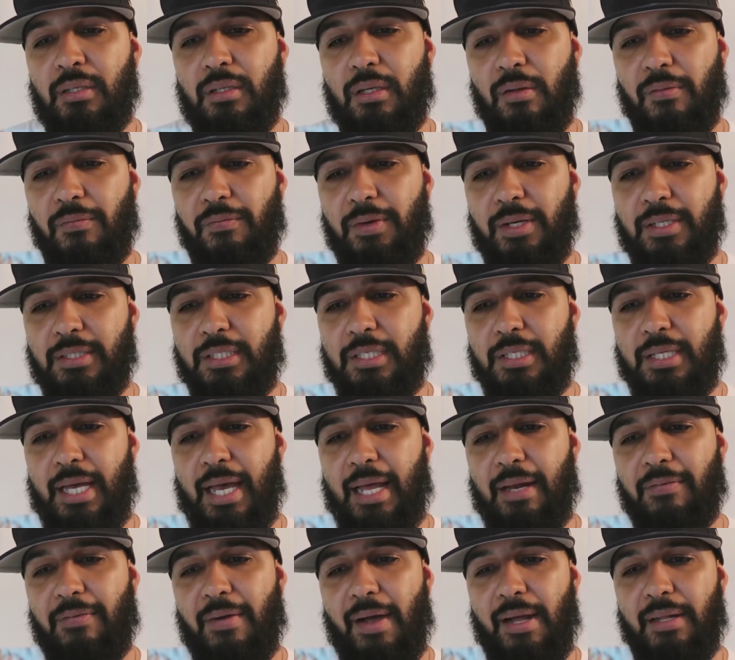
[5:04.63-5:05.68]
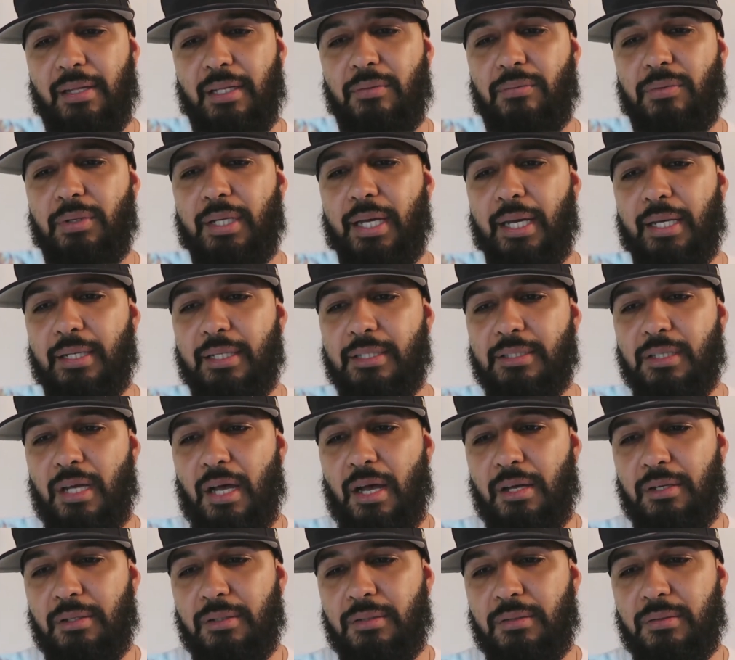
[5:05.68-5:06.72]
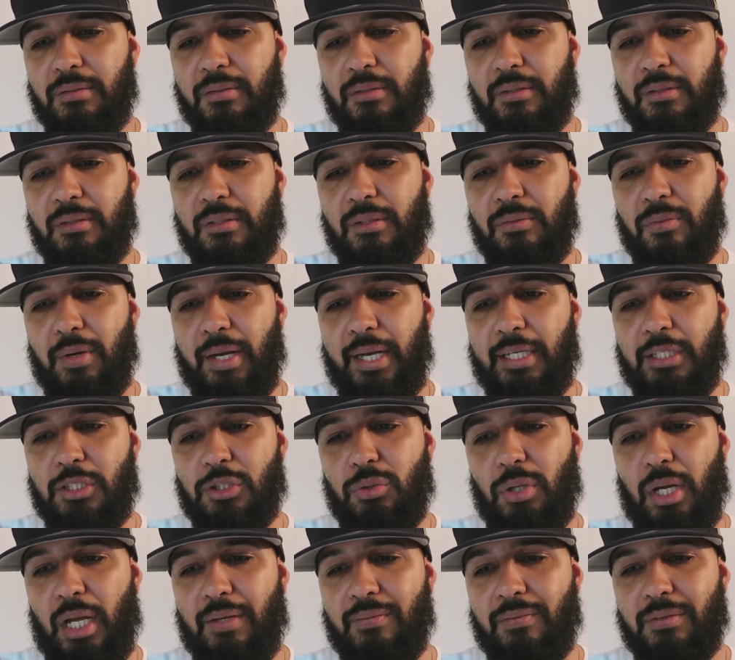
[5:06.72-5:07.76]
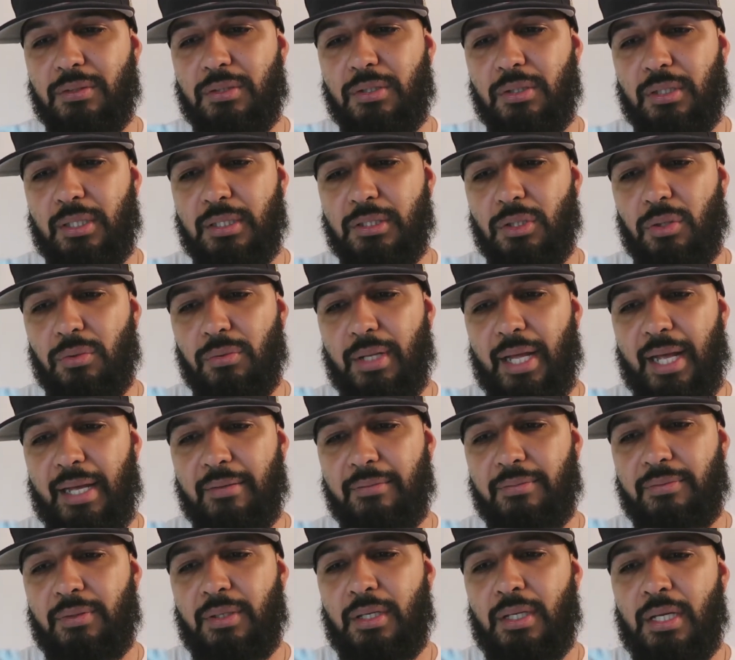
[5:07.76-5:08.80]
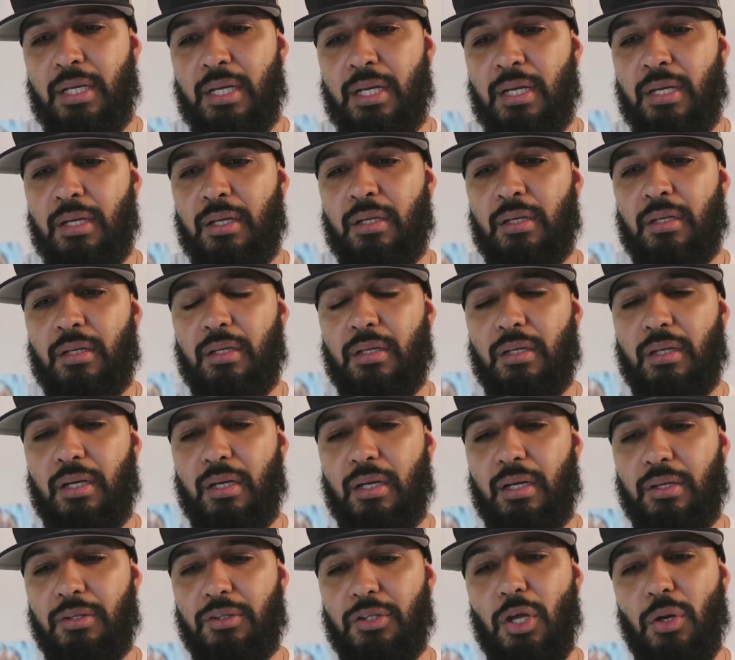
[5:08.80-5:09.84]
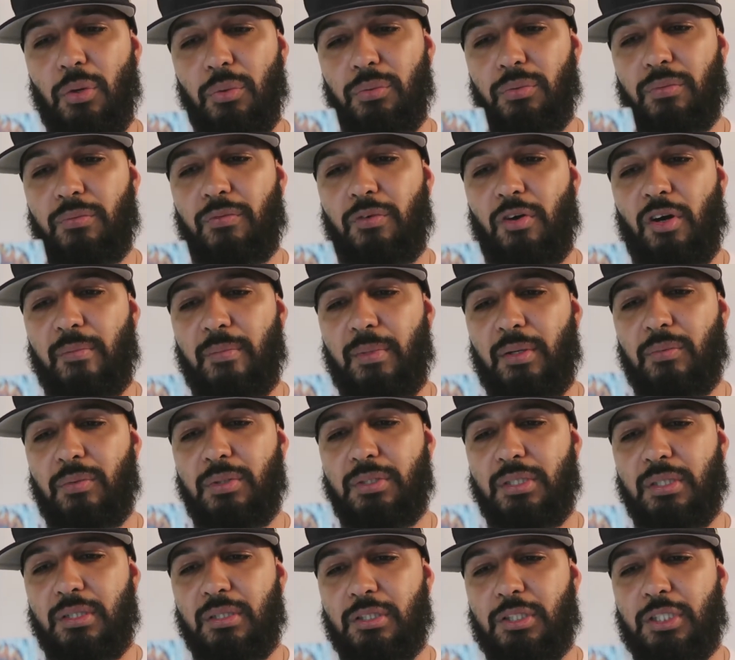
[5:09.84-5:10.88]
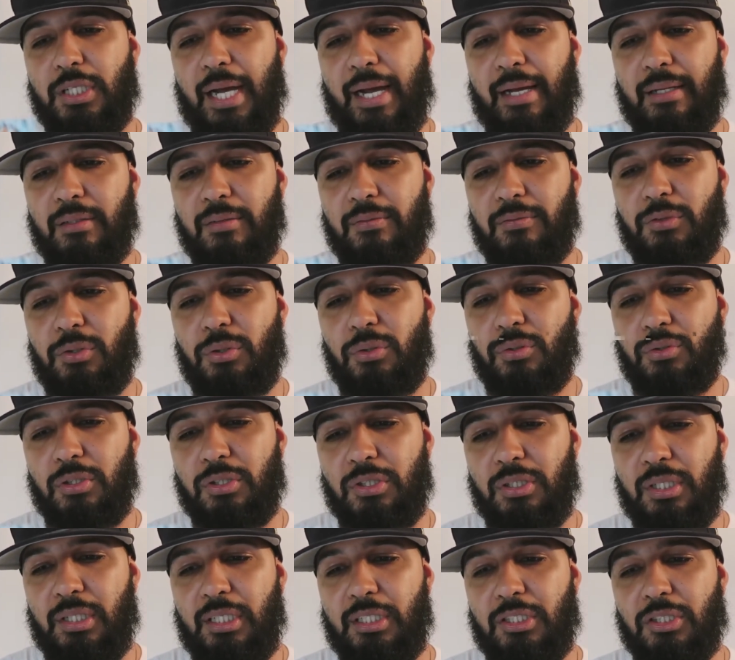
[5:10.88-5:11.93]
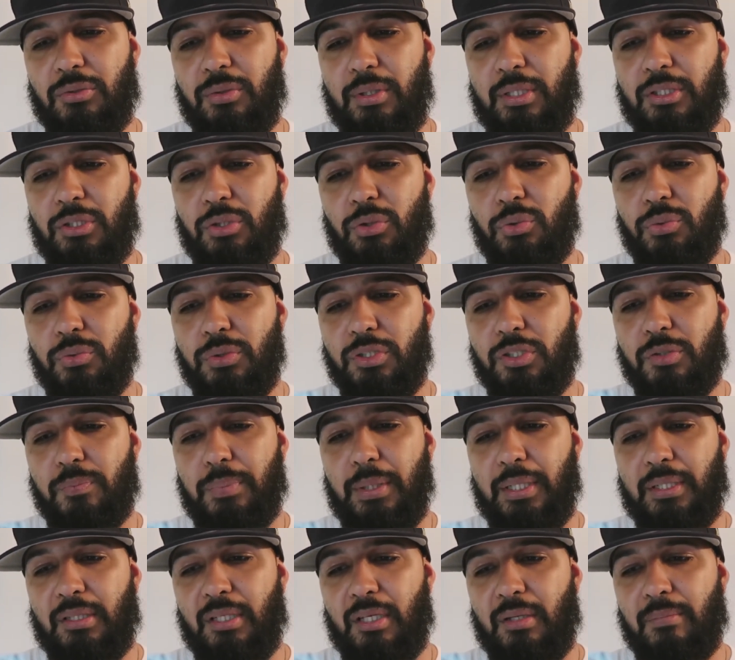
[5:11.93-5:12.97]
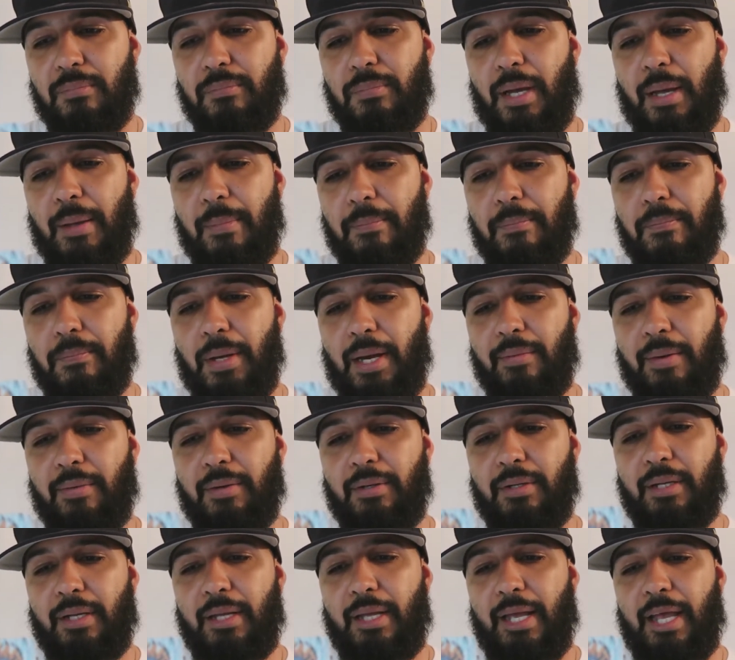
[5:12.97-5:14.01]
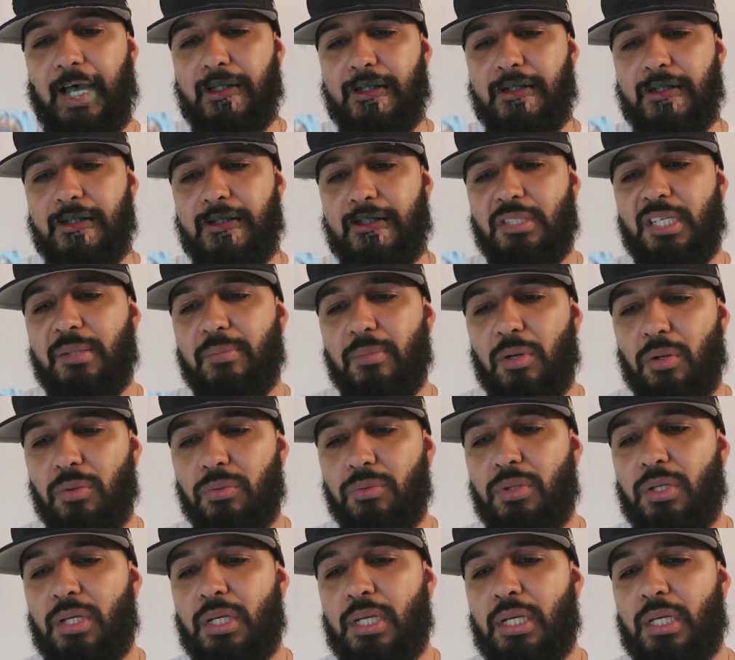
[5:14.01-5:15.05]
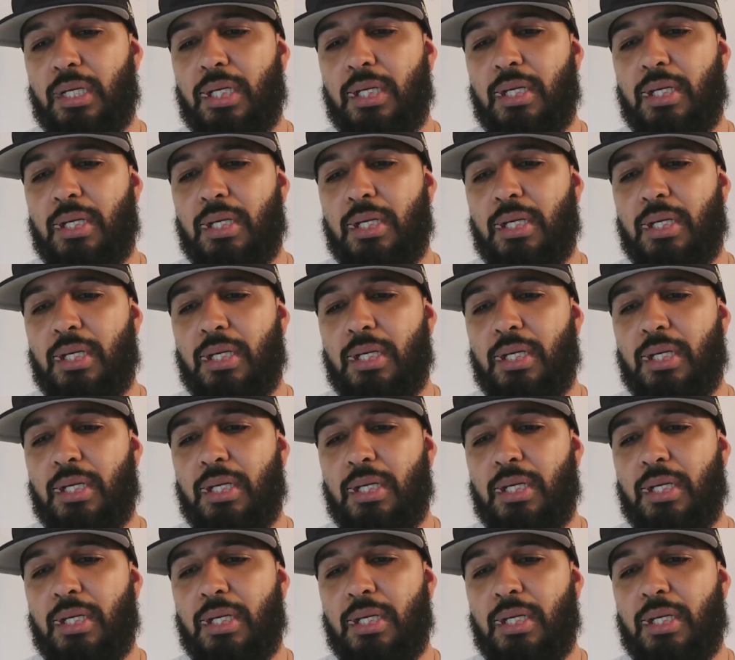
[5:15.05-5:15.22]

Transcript: Convinced he had finally regained his honor, the deranged craven took his own life. Note, Vermin was a child of New York City streets who was picked up by Baron Zemo.